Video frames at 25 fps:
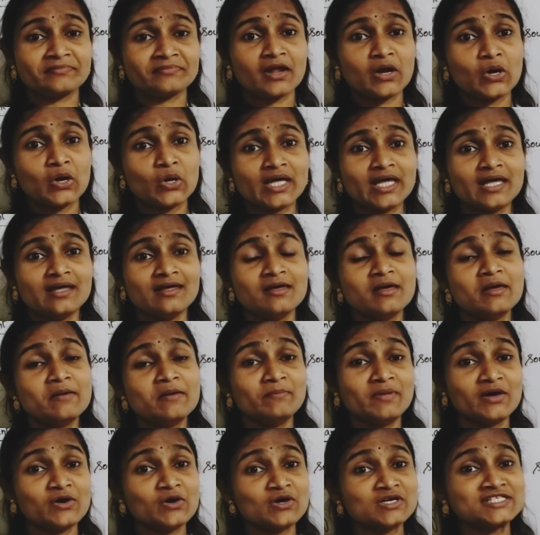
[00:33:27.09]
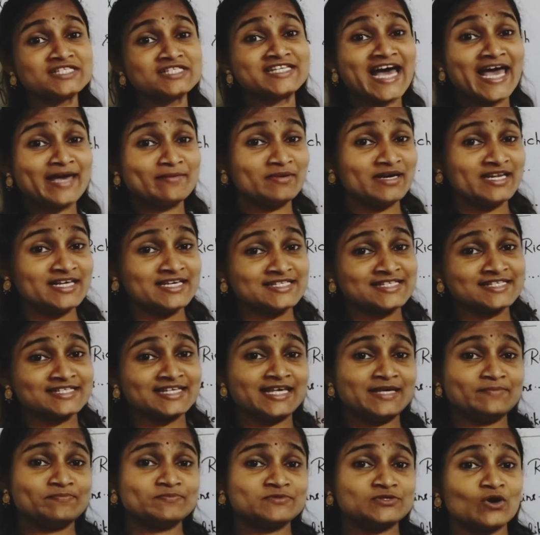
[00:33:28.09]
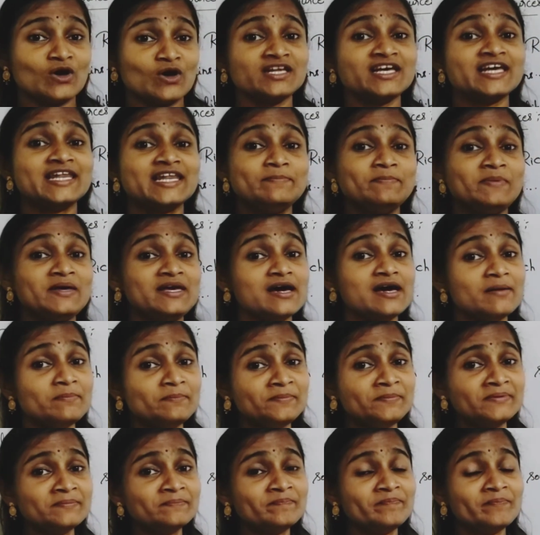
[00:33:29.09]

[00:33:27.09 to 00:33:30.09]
okay, because diabetes keeps on creeping up